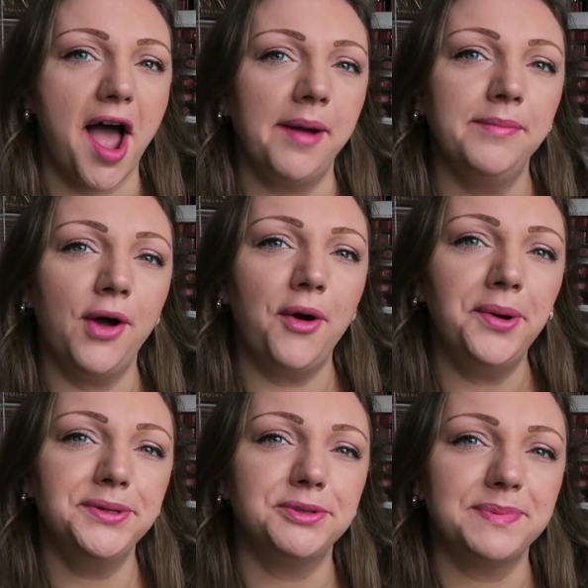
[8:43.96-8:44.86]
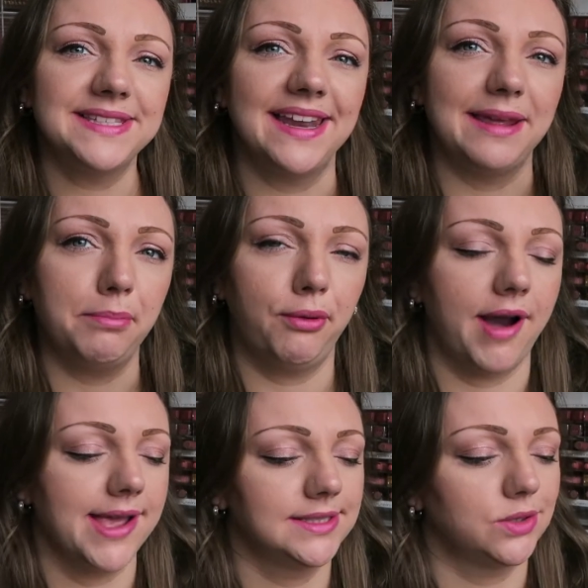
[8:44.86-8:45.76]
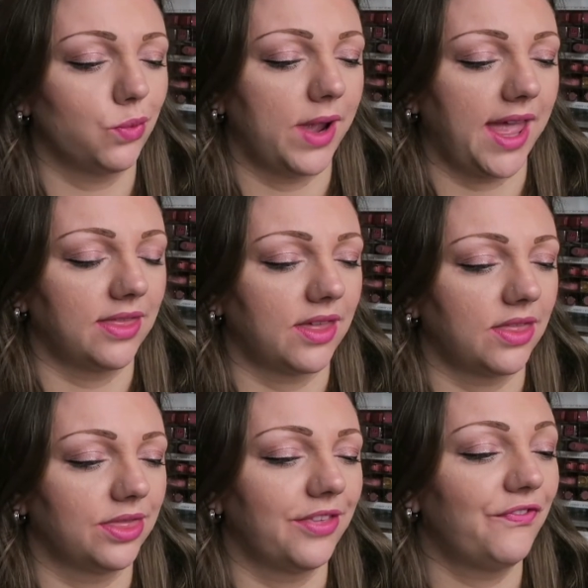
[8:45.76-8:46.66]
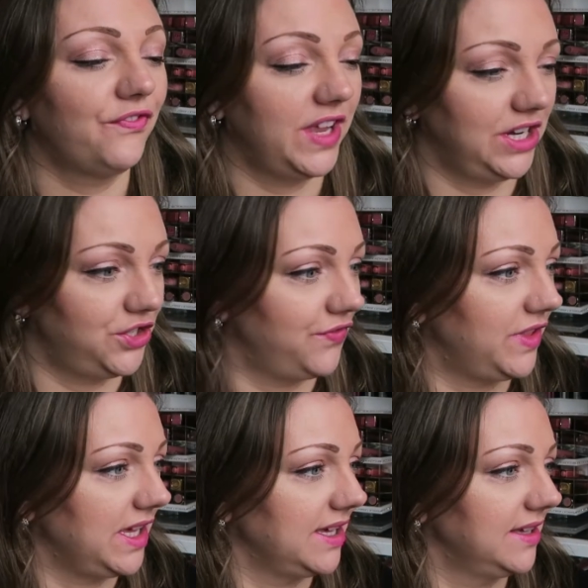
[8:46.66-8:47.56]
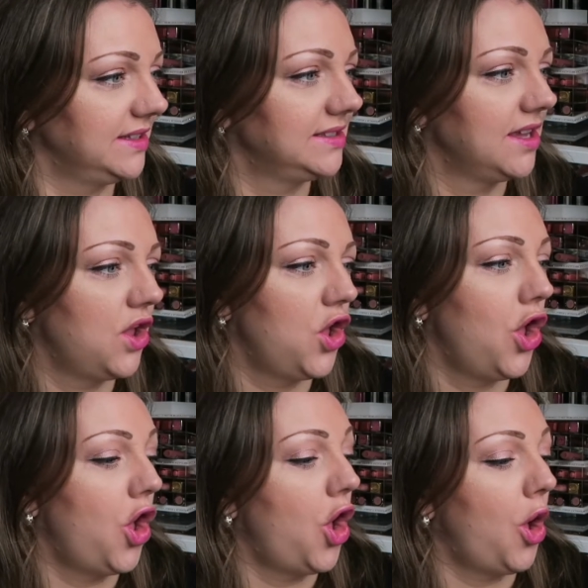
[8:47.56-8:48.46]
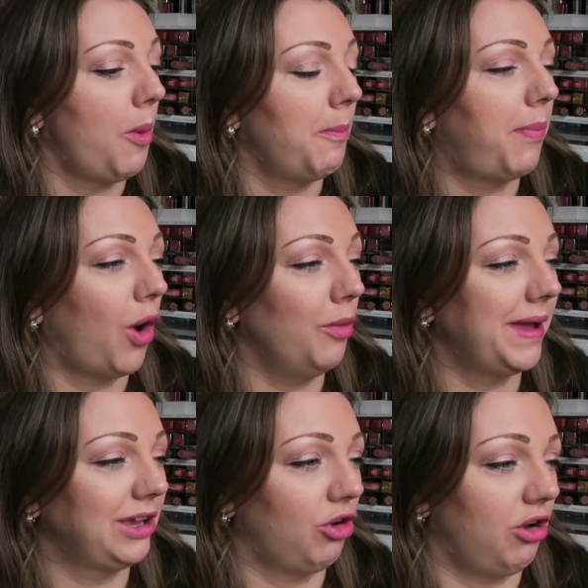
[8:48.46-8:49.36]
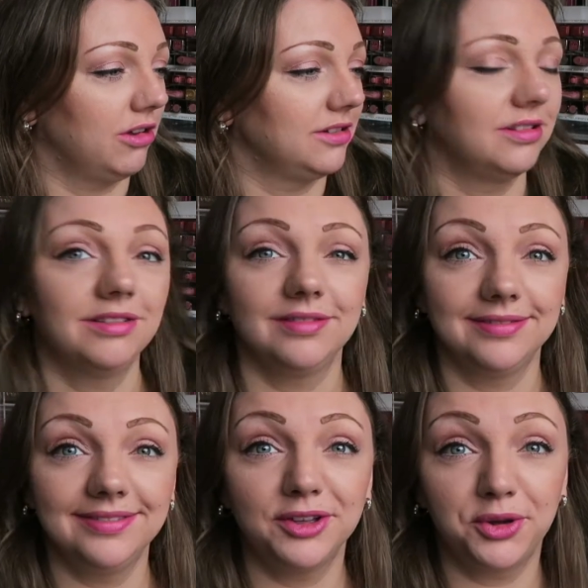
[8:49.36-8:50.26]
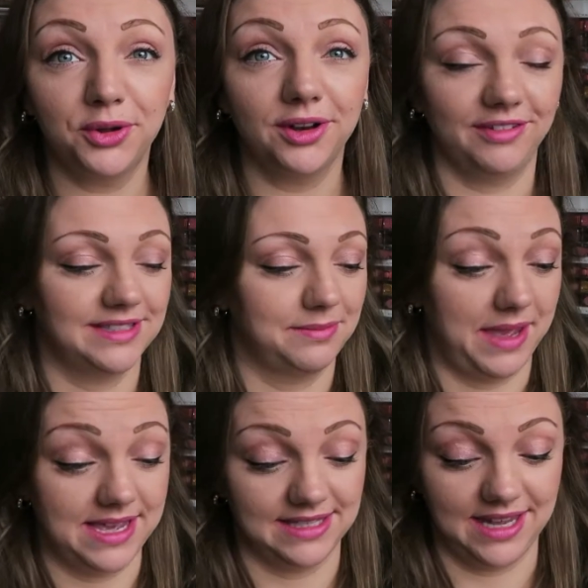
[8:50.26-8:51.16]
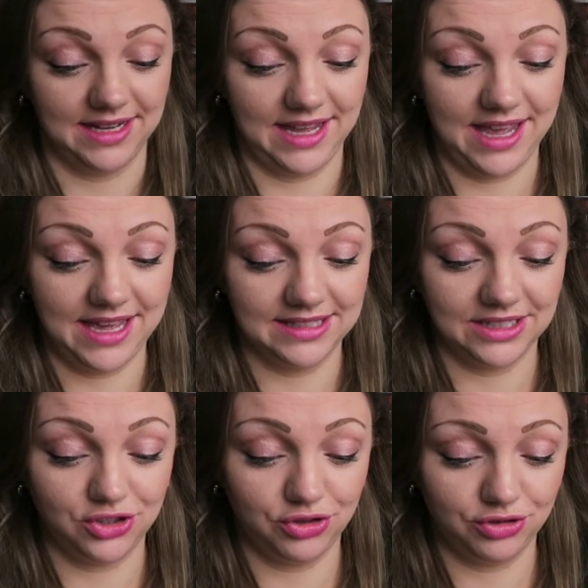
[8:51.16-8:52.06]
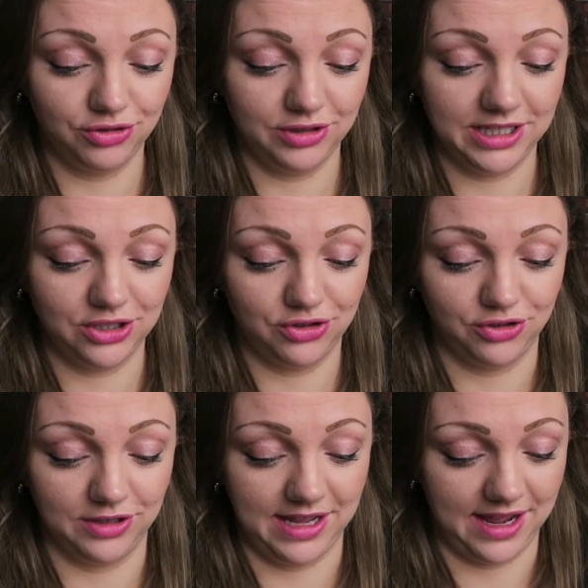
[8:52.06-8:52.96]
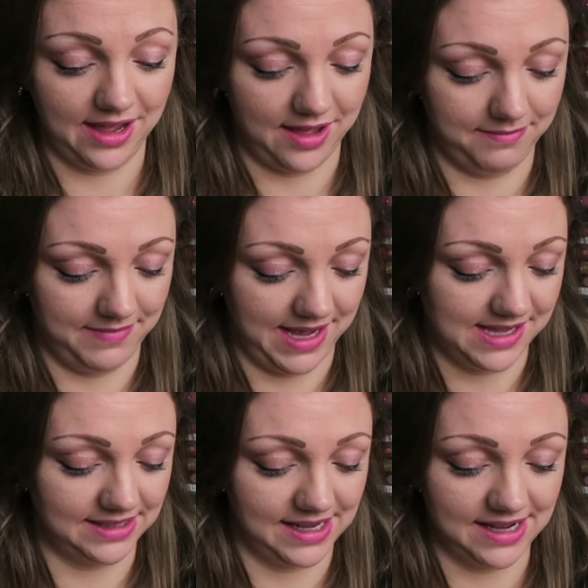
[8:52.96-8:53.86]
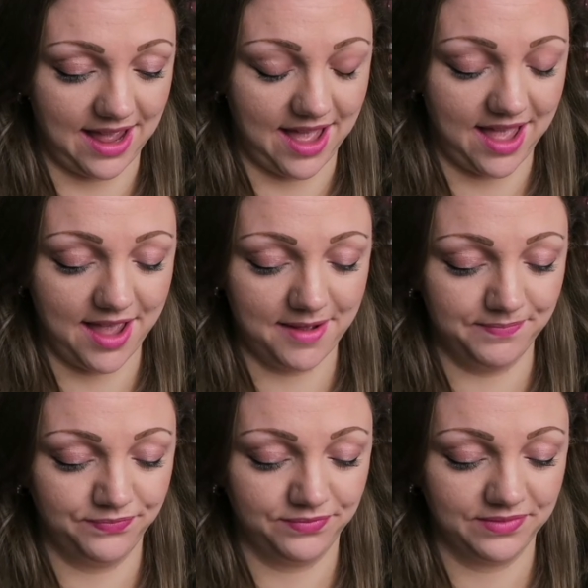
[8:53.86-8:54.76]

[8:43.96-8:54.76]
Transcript: I'm not 100% impressed with the finish of these but oh my god the colour is amazing it is truly truly amazing um